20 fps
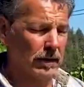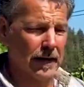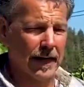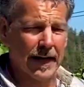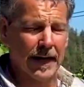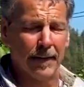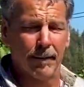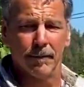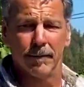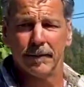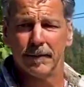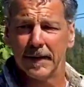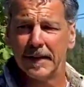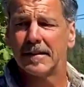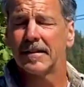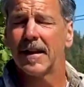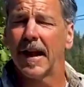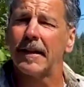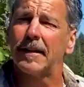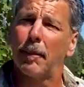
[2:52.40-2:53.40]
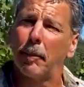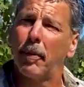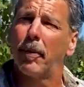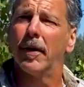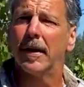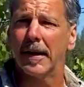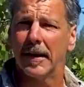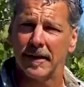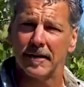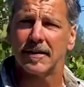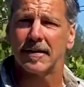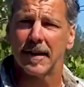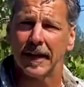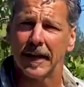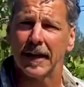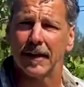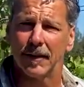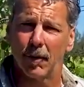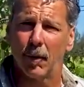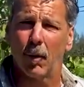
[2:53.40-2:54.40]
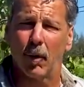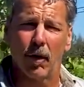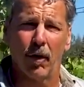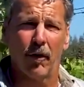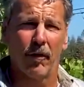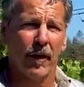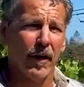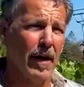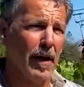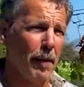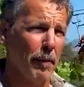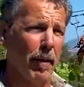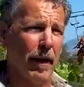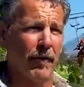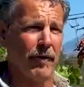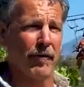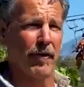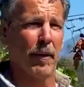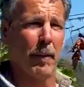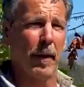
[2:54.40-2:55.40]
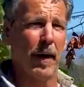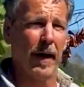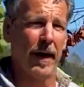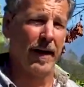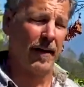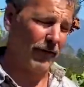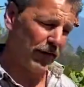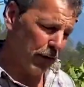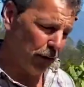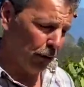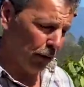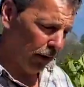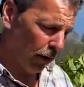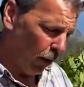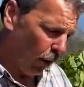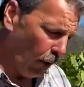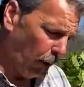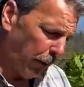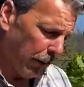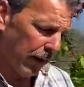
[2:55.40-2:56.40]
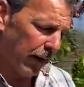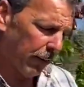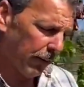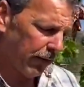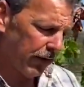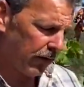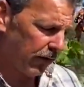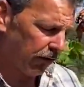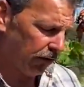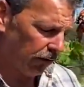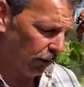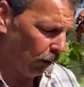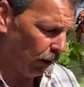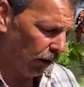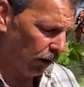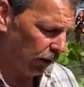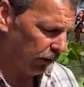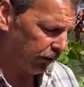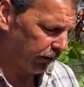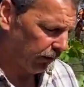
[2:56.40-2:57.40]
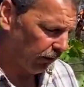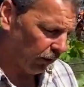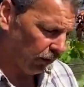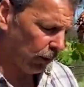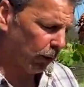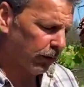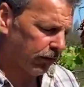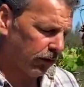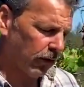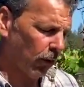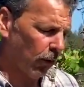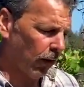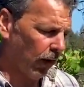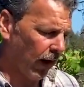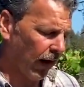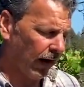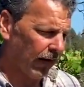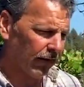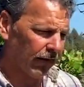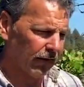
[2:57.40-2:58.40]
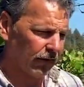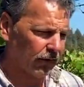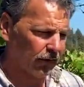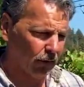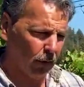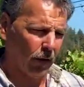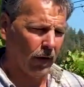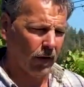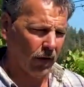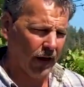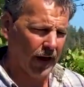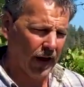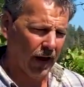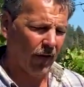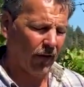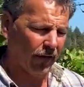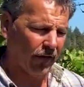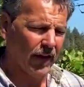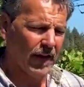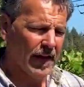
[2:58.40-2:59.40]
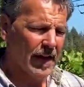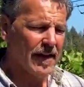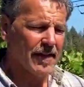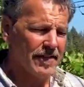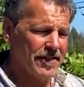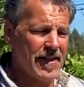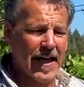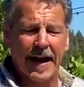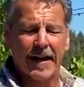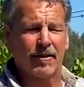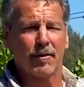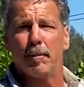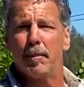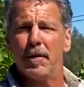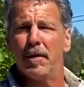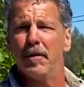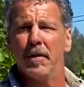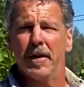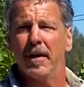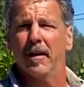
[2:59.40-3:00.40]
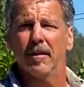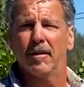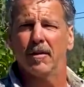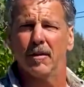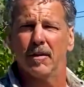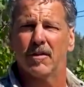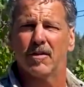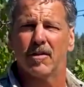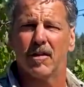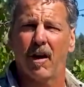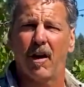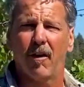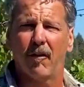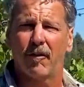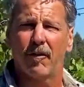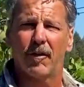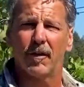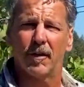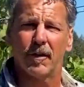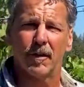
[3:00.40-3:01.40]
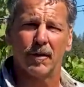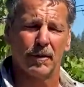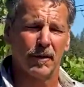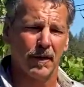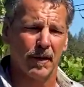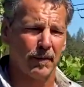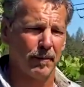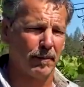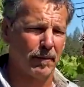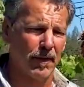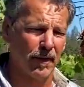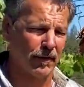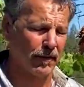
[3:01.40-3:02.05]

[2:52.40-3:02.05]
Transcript: uh, it's not the prettiest thing in the world but from a, if you were to open up these soils and look what's going on in the soil health, that's beauty unto itself. The, the, the